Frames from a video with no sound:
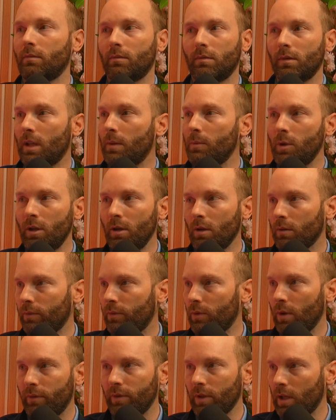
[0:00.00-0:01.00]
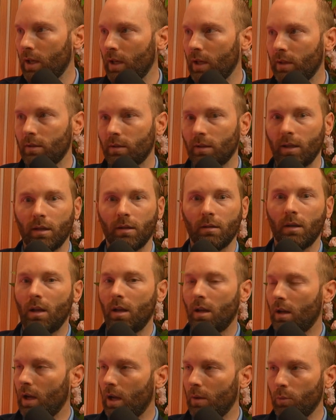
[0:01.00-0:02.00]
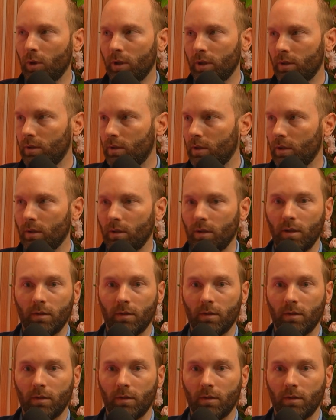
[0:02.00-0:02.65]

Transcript: let me know if you have a case. Like I'm willing to.